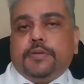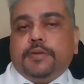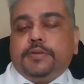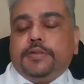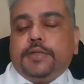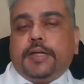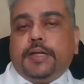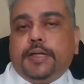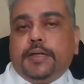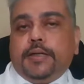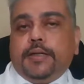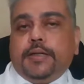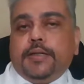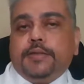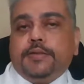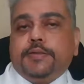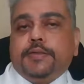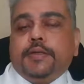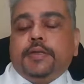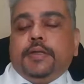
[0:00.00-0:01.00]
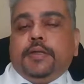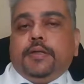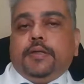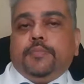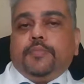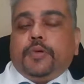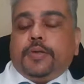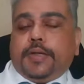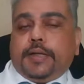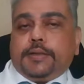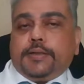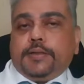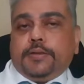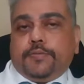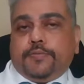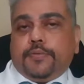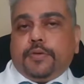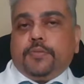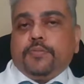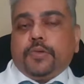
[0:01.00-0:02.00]
the child is
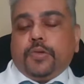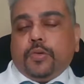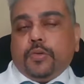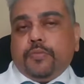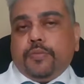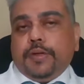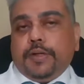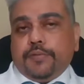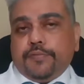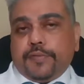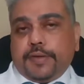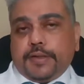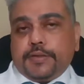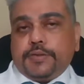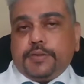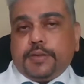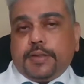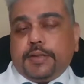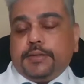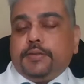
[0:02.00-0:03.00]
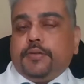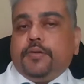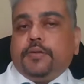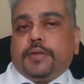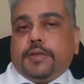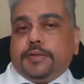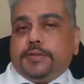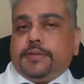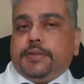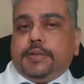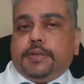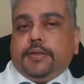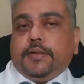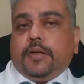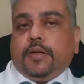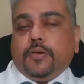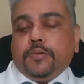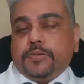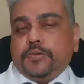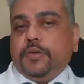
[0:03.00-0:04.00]
protected from COVID infection as long as the
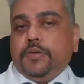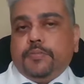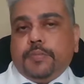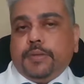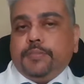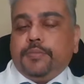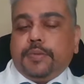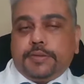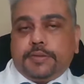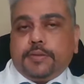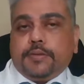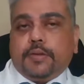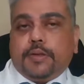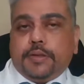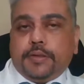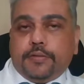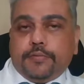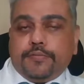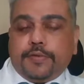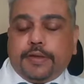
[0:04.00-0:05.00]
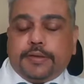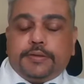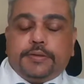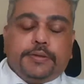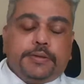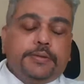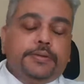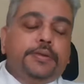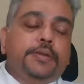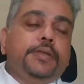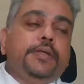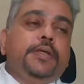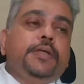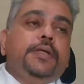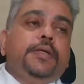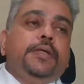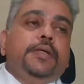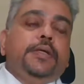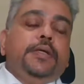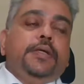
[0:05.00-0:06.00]
household members are not infected.
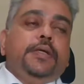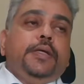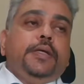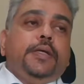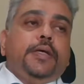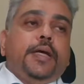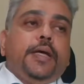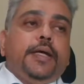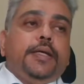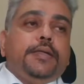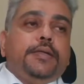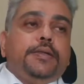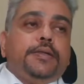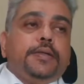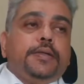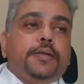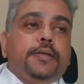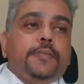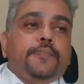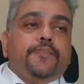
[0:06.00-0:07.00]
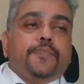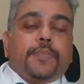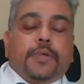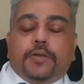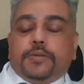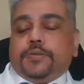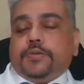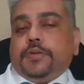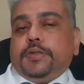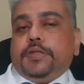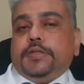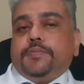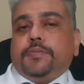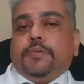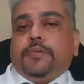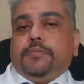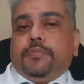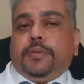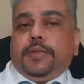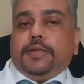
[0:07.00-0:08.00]
And also it is
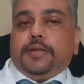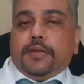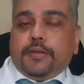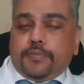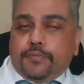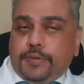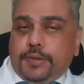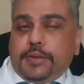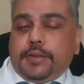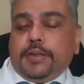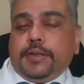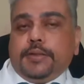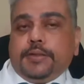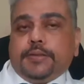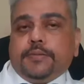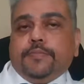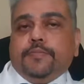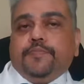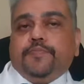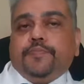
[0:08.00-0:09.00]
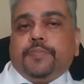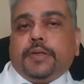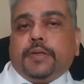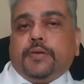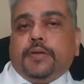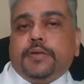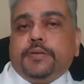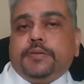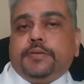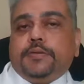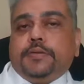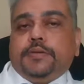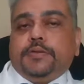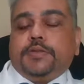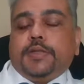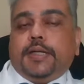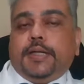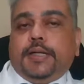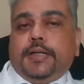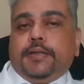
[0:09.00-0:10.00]
probably convenient because the
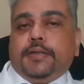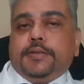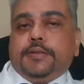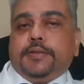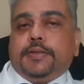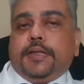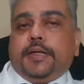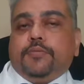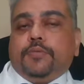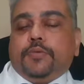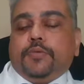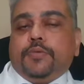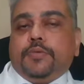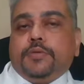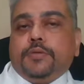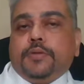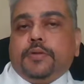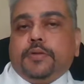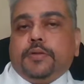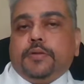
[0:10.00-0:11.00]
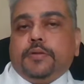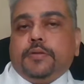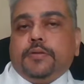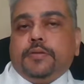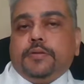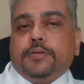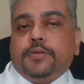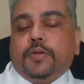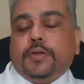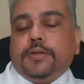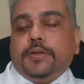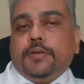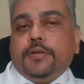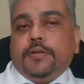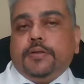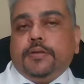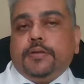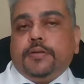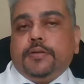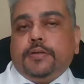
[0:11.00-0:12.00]
child doesn't have to, is not
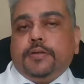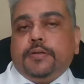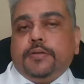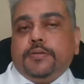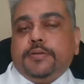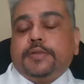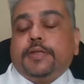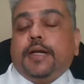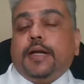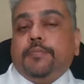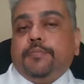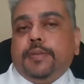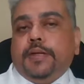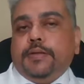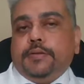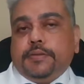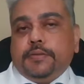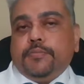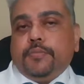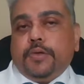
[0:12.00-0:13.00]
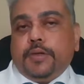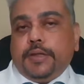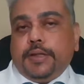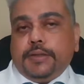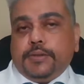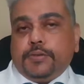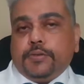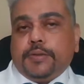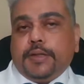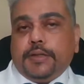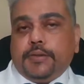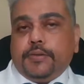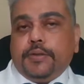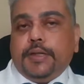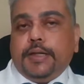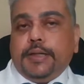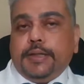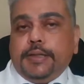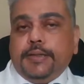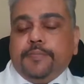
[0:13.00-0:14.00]
in a scramble in the morning to get
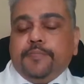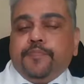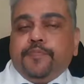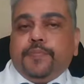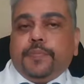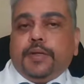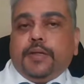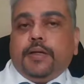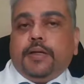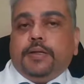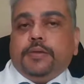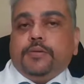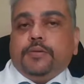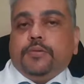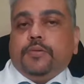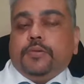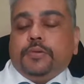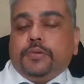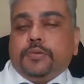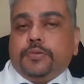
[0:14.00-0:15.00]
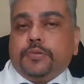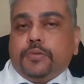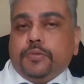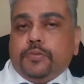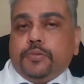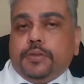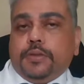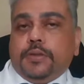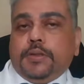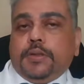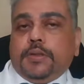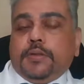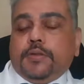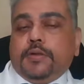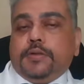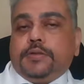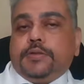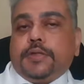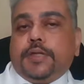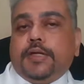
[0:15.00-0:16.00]
ready and to go to school.
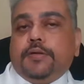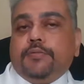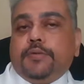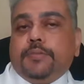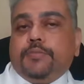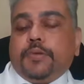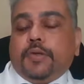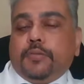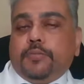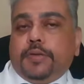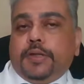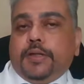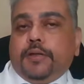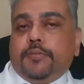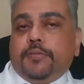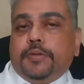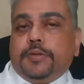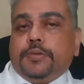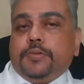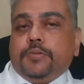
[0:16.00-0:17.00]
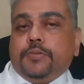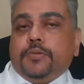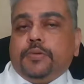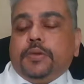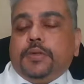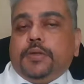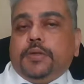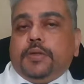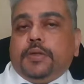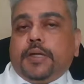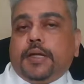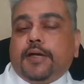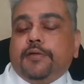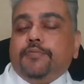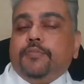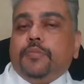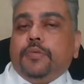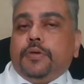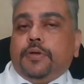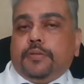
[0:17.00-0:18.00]
The child will probably be able to
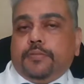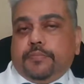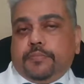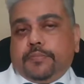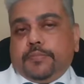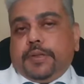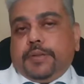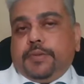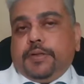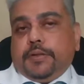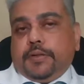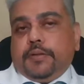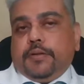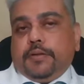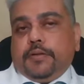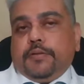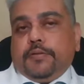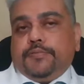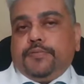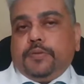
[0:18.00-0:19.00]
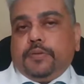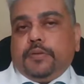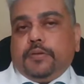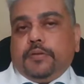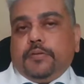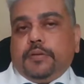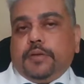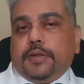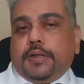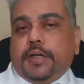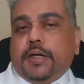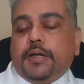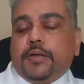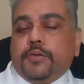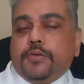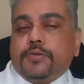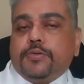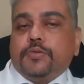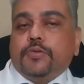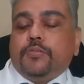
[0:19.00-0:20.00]
have maybe an hour
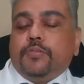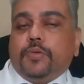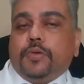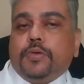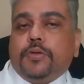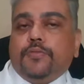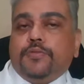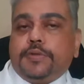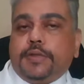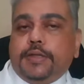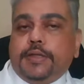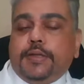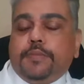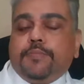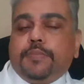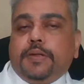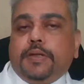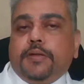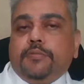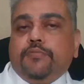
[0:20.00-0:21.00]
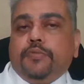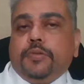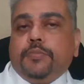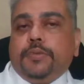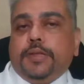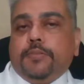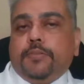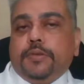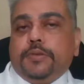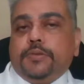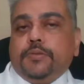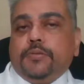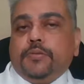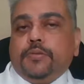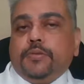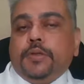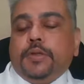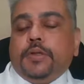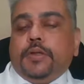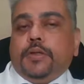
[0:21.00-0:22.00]
or so more of sleep and would be able
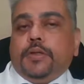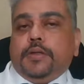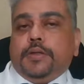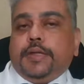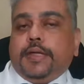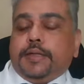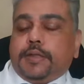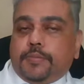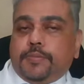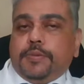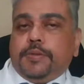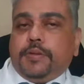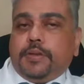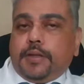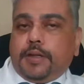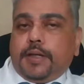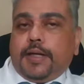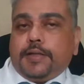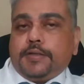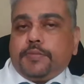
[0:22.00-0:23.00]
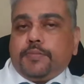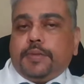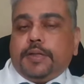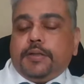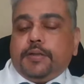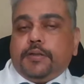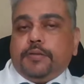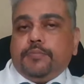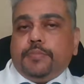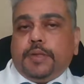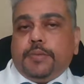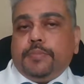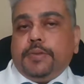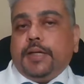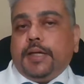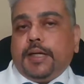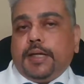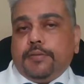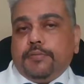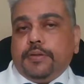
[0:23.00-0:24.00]
to get up in a relaxed manner, maybe
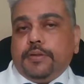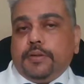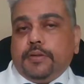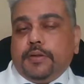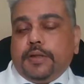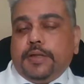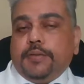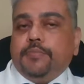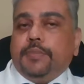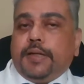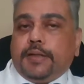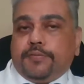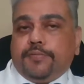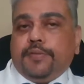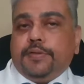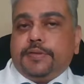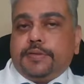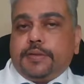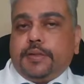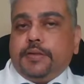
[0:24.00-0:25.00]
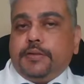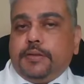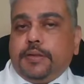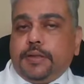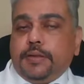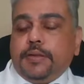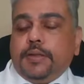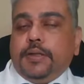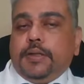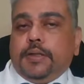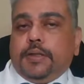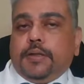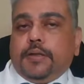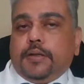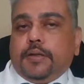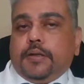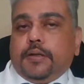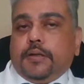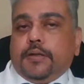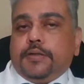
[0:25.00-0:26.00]
have an early breakfast and then
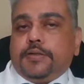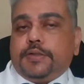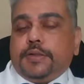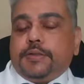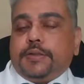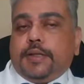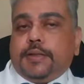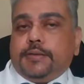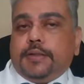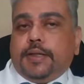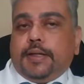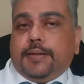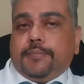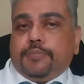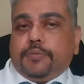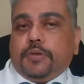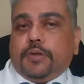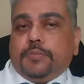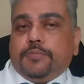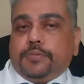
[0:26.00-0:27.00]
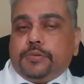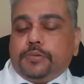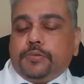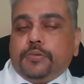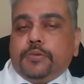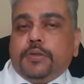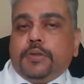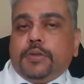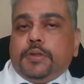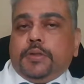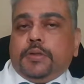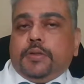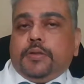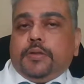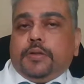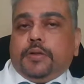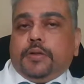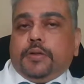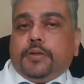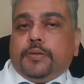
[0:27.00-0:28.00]
sit at the laptop to
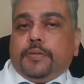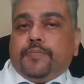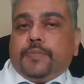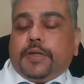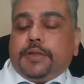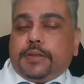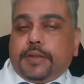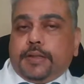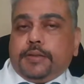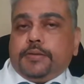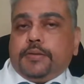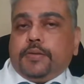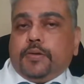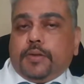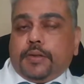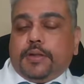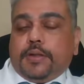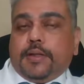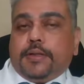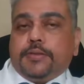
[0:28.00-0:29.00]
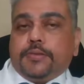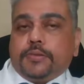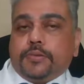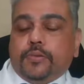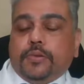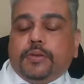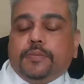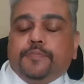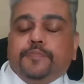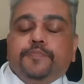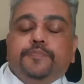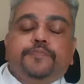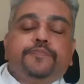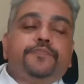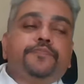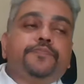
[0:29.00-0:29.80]
attend the online school.